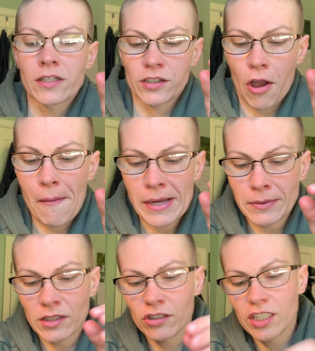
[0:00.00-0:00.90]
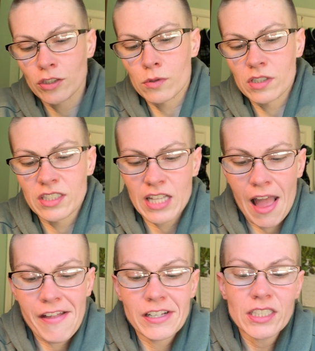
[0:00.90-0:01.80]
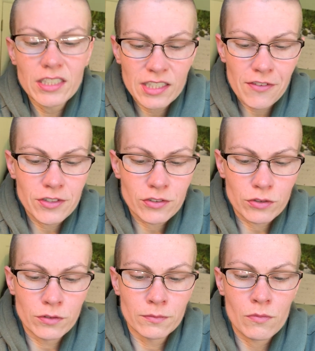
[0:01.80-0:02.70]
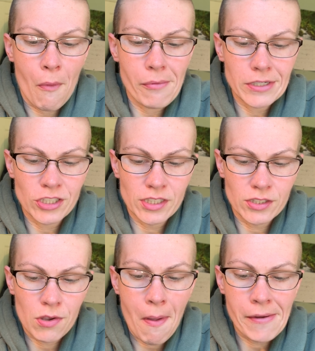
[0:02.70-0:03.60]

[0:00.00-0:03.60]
Scar Baby the gray squirrel is at least seven years old, which is